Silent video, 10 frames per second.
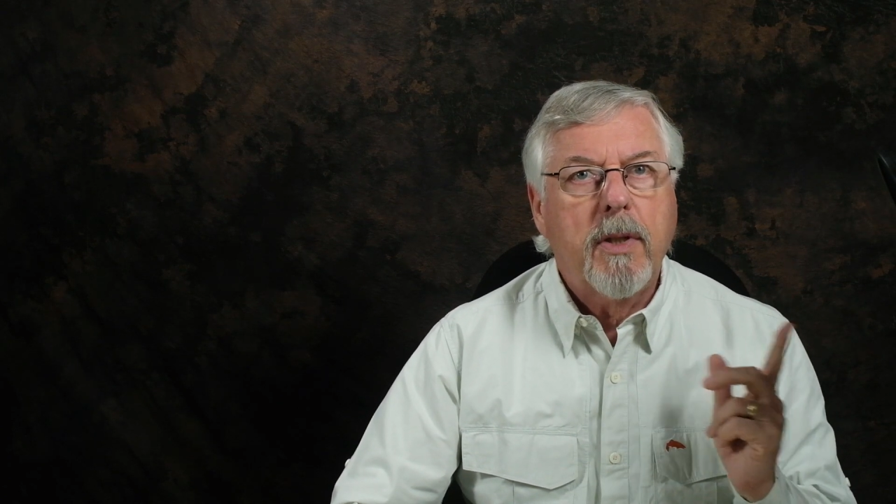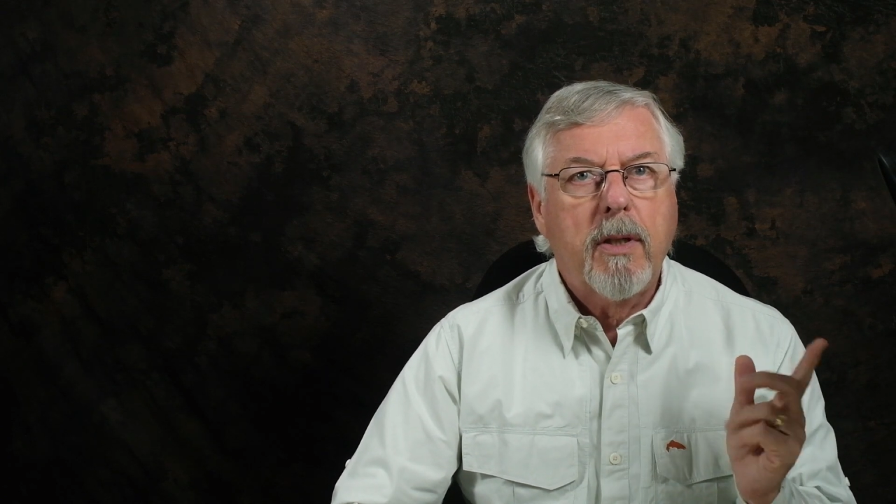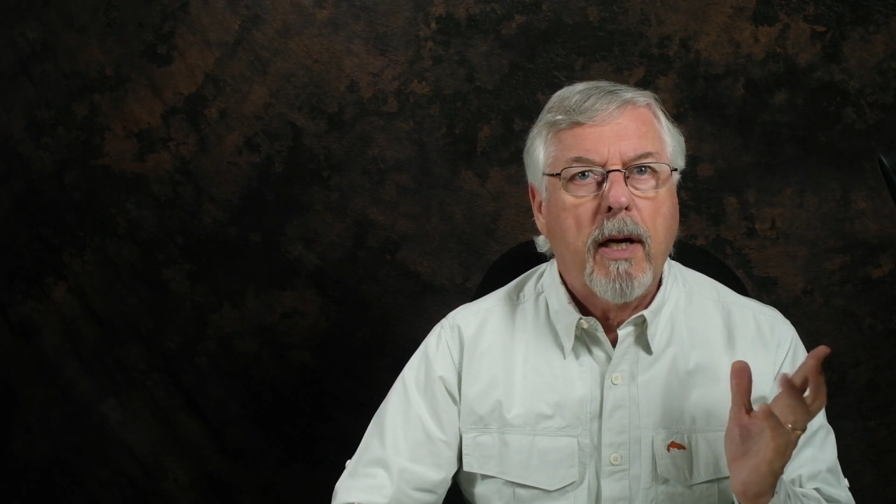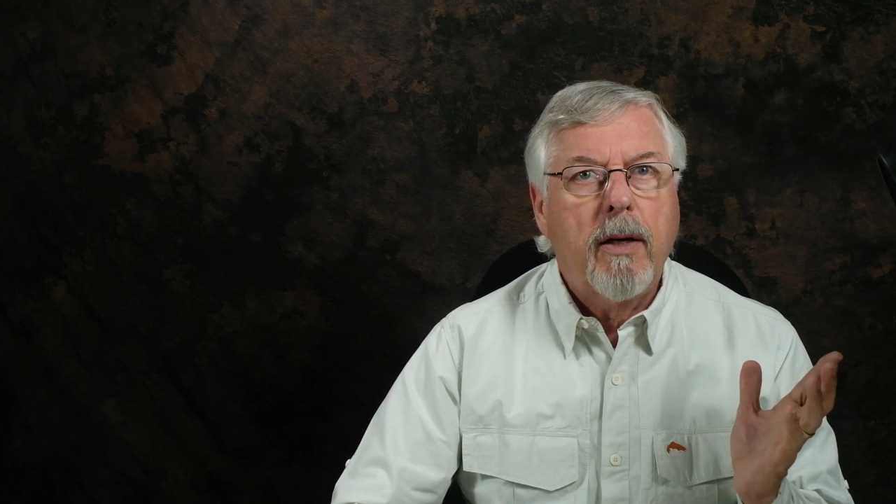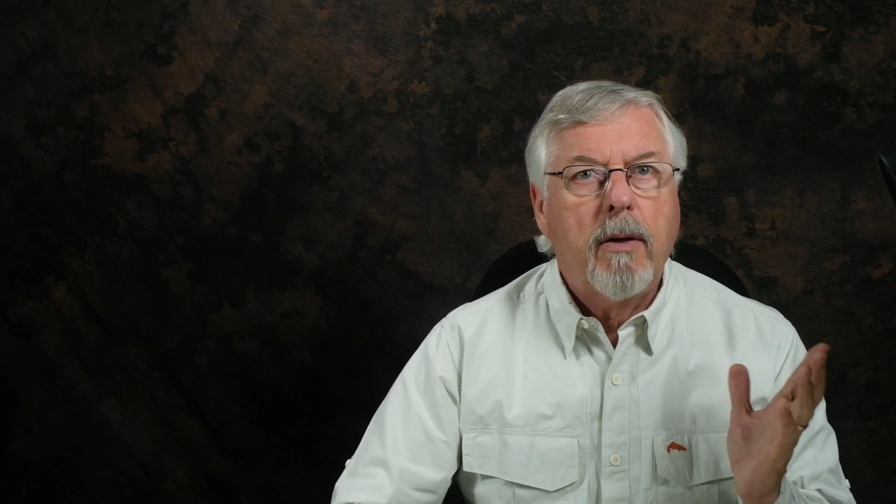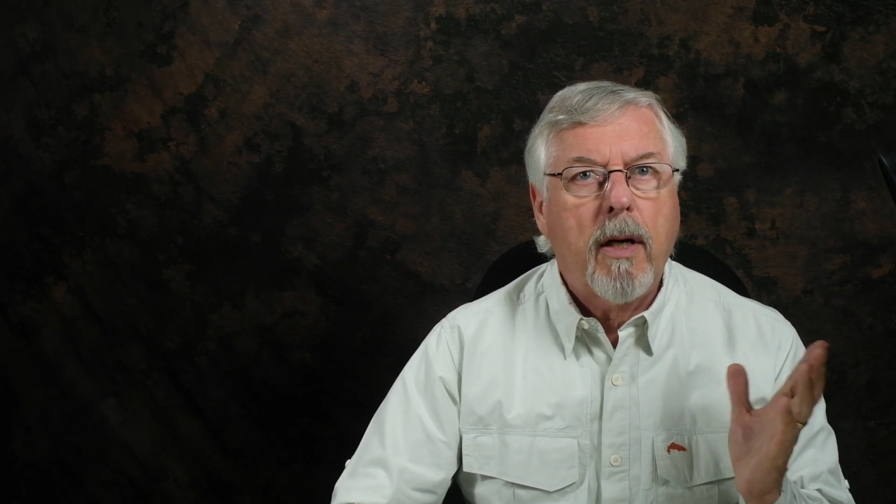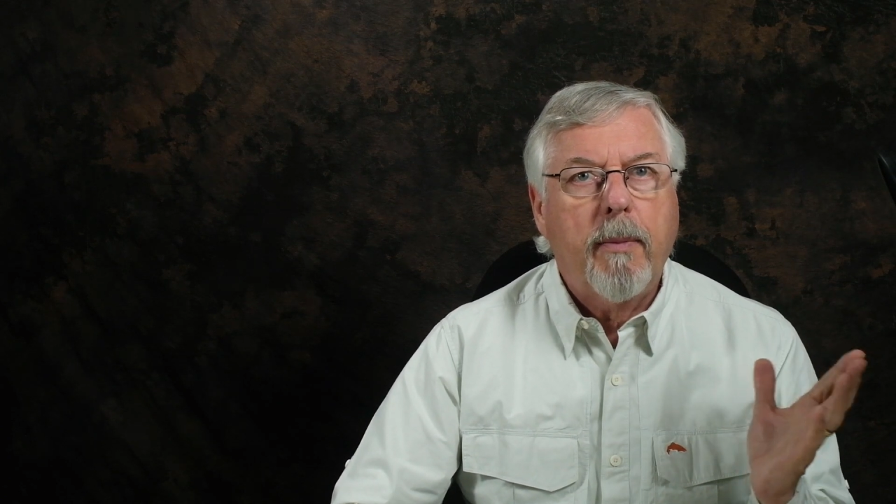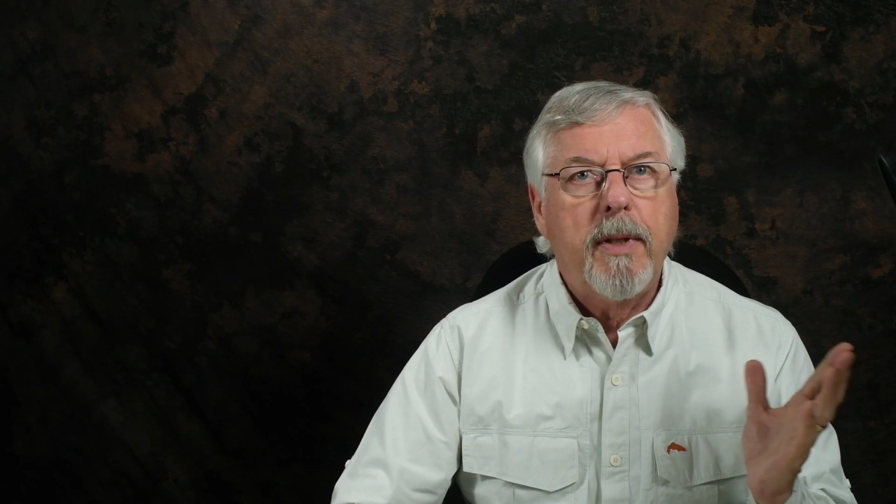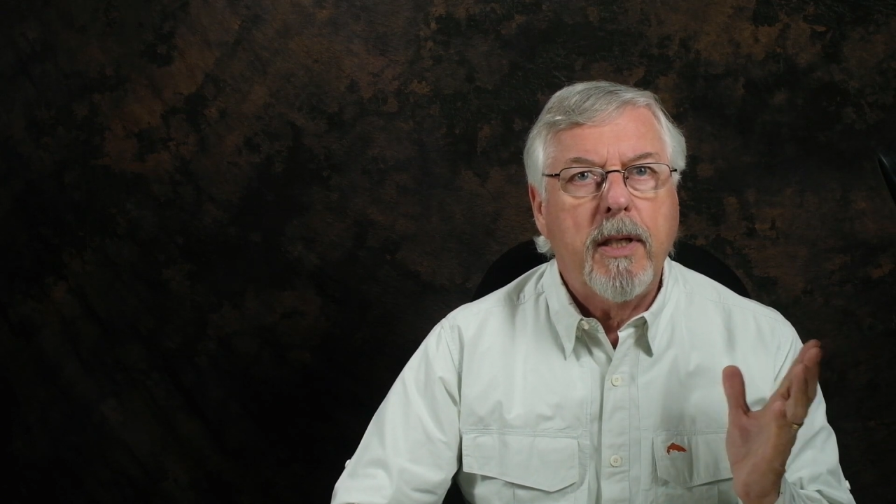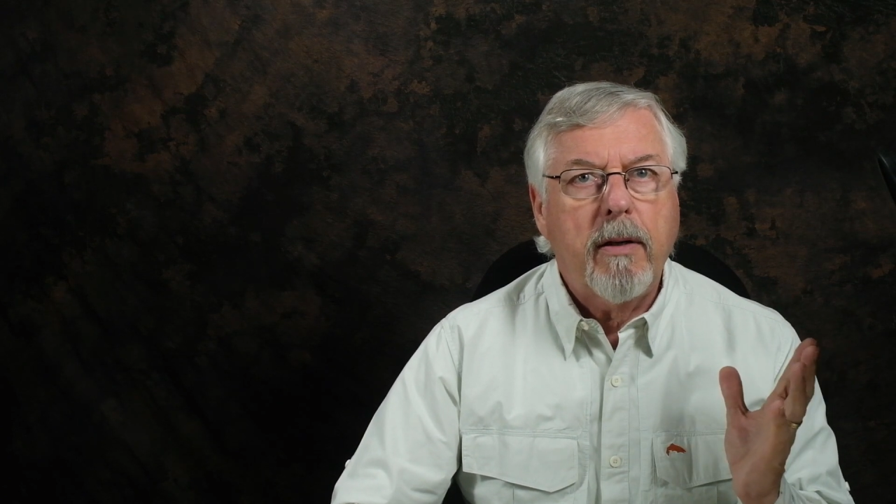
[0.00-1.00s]
to tie on all our
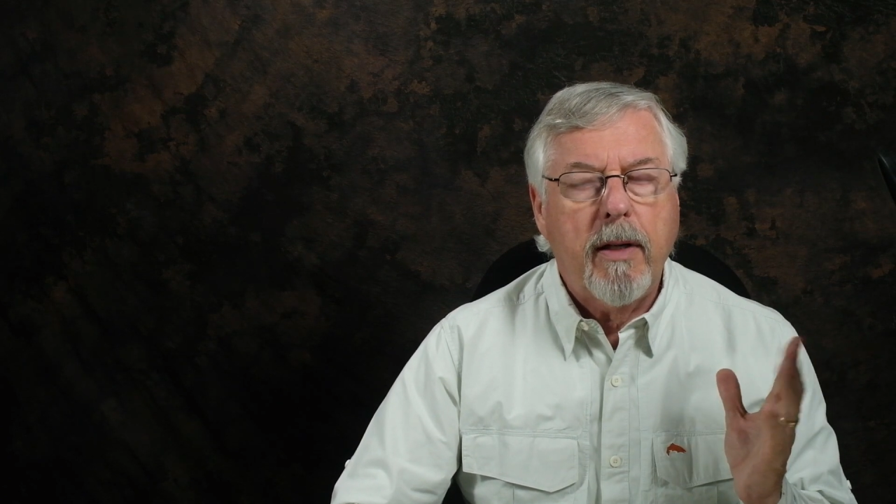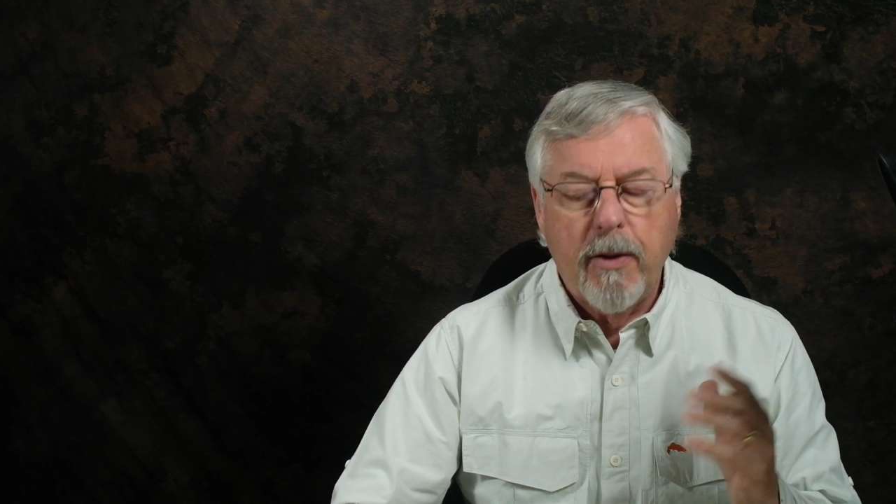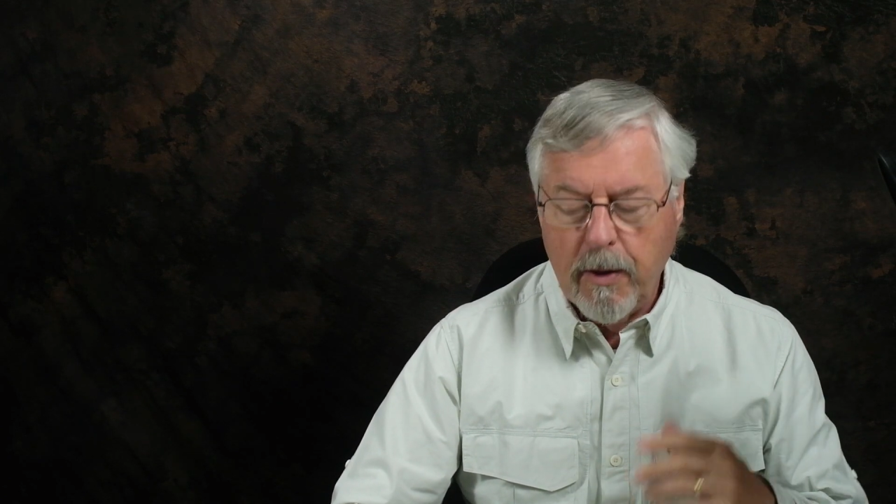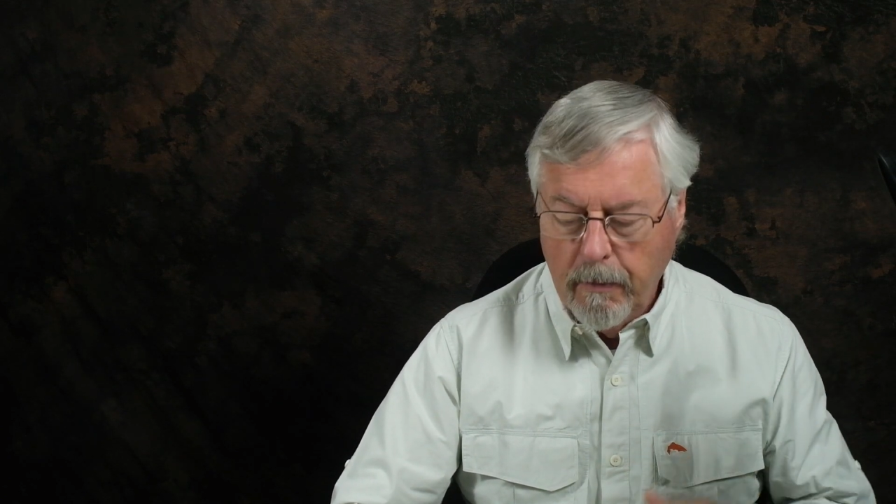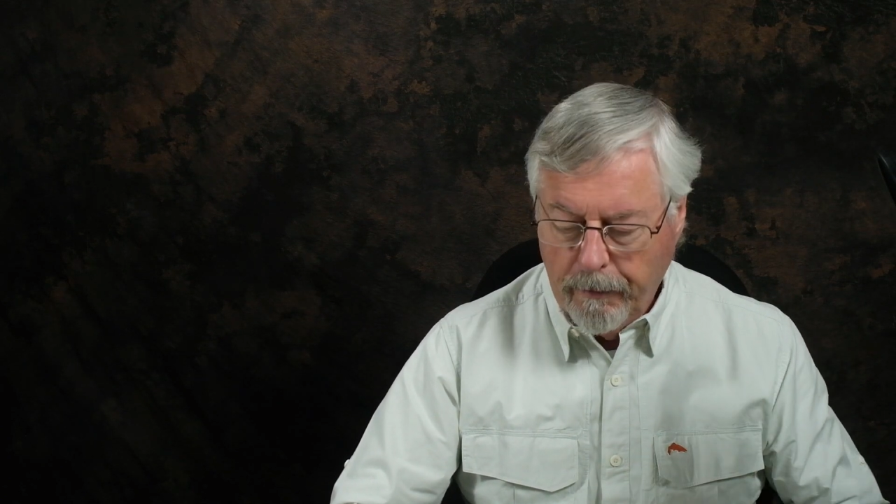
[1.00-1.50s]
materials.